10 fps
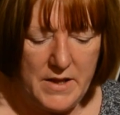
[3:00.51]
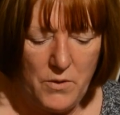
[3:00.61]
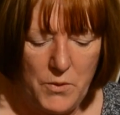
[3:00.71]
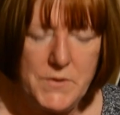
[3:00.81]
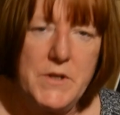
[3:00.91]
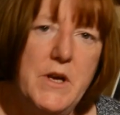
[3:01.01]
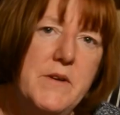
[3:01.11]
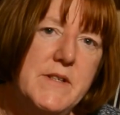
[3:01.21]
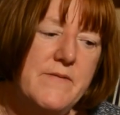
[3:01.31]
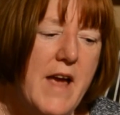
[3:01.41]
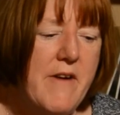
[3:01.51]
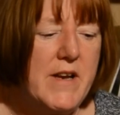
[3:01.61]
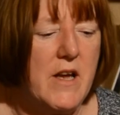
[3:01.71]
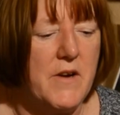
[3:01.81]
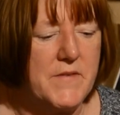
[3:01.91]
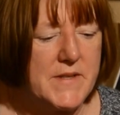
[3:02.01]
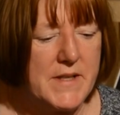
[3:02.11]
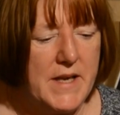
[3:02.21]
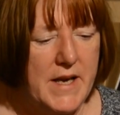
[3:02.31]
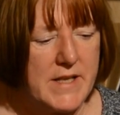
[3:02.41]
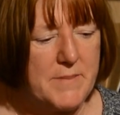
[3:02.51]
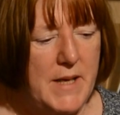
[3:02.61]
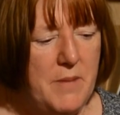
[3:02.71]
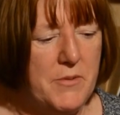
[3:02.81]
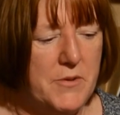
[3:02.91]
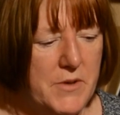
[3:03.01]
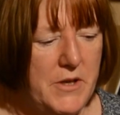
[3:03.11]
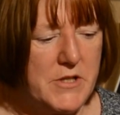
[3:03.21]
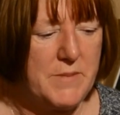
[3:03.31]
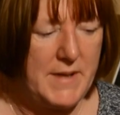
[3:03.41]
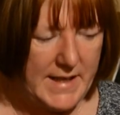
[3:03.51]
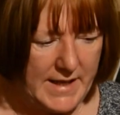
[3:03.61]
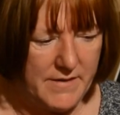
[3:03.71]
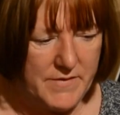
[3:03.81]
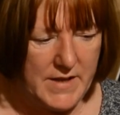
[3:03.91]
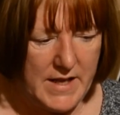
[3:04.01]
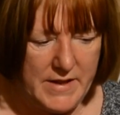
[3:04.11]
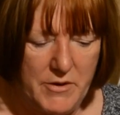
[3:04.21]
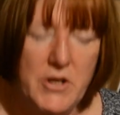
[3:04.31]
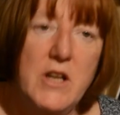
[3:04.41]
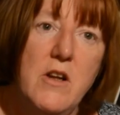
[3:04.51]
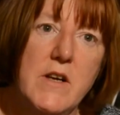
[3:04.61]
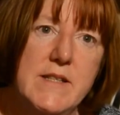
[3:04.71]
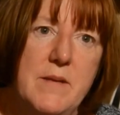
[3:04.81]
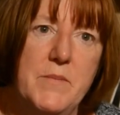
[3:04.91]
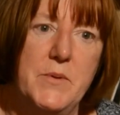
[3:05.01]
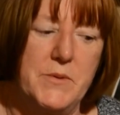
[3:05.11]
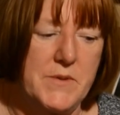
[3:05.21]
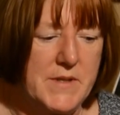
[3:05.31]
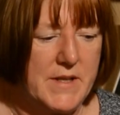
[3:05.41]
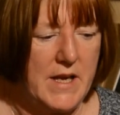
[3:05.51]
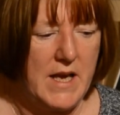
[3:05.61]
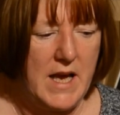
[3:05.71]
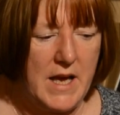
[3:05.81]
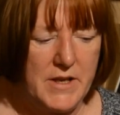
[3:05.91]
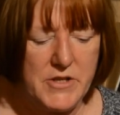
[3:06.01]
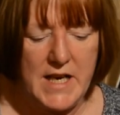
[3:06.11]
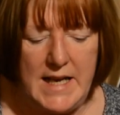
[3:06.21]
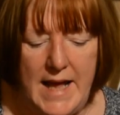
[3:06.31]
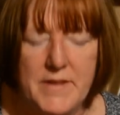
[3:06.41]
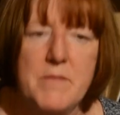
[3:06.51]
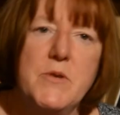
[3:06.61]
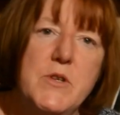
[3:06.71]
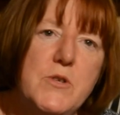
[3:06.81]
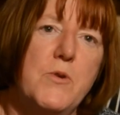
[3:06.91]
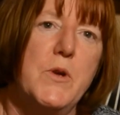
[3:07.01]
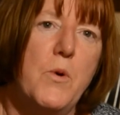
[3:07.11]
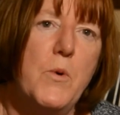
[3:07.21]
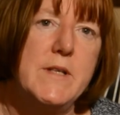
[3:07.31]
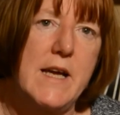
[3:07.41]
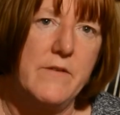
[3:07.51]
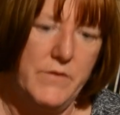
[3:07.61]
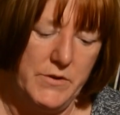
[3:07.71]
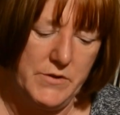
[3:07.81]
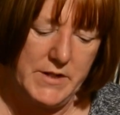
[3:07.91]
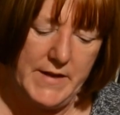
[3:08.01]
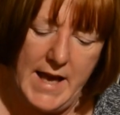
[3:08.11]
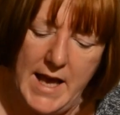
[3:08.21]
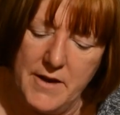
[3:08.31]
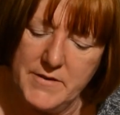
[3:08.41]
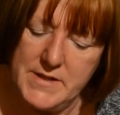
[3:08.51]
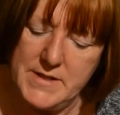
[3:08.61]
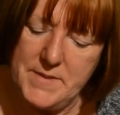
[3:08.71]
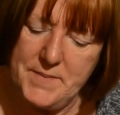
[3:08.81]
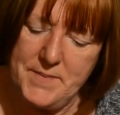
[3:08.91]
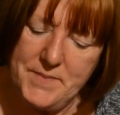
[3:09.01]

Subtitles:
They're also known as fairy loaves, as people used to believe they were good luck symbols and used to collect them to ensure they always had food in the house.